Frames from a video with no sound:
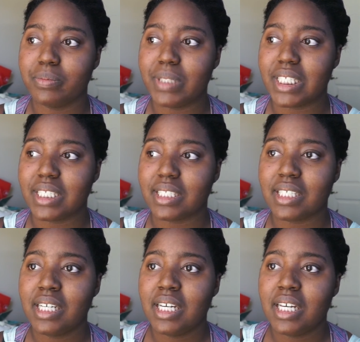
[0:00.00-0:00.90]
Because
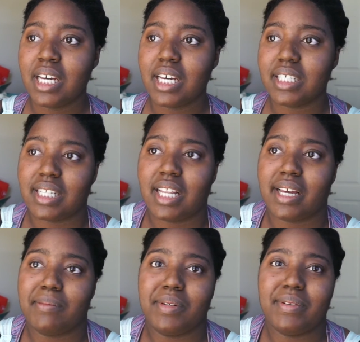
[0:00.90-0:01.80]
it's not
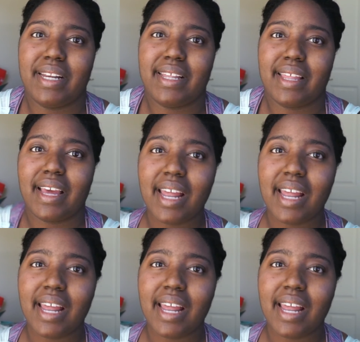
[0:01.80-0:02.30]
like I'm doing anything